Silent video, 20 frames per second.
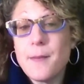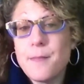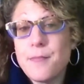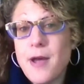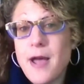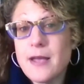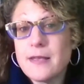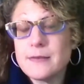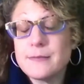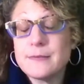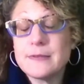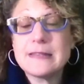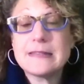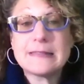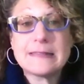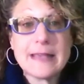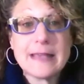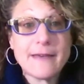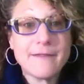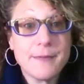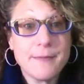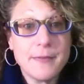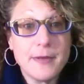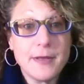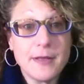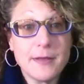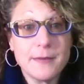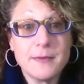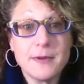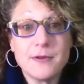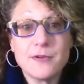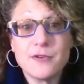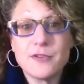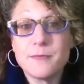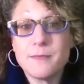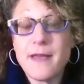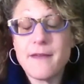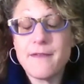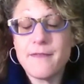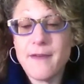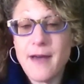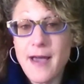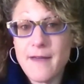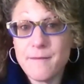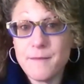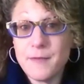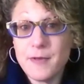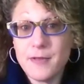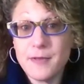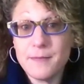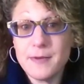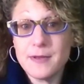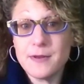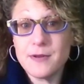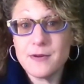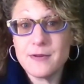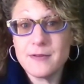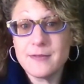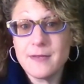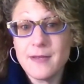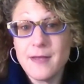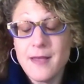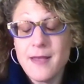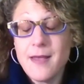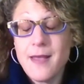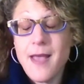approximately 7 millimeters by 5 millimeters.